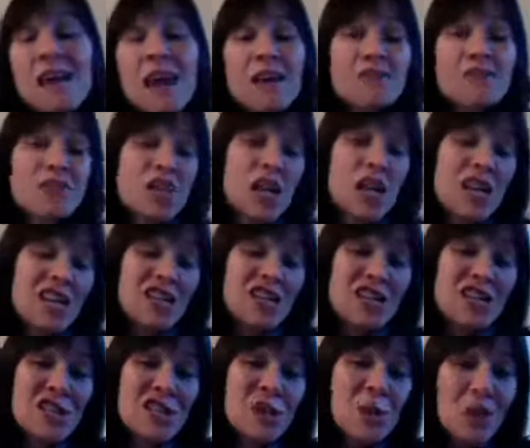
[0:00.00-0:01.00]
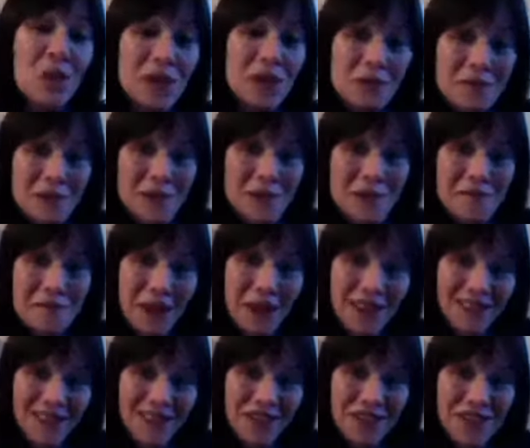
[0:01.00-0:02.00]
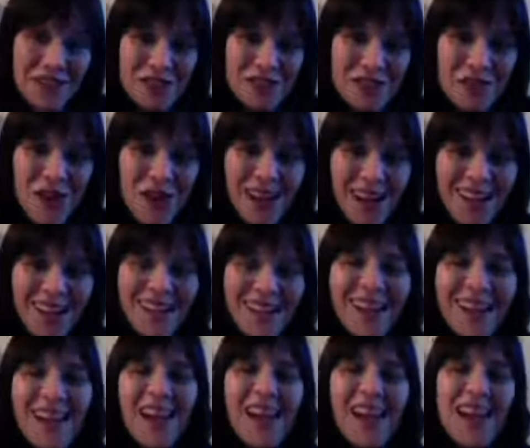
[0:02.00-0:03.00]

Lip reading: have changed quite a bit in my life as well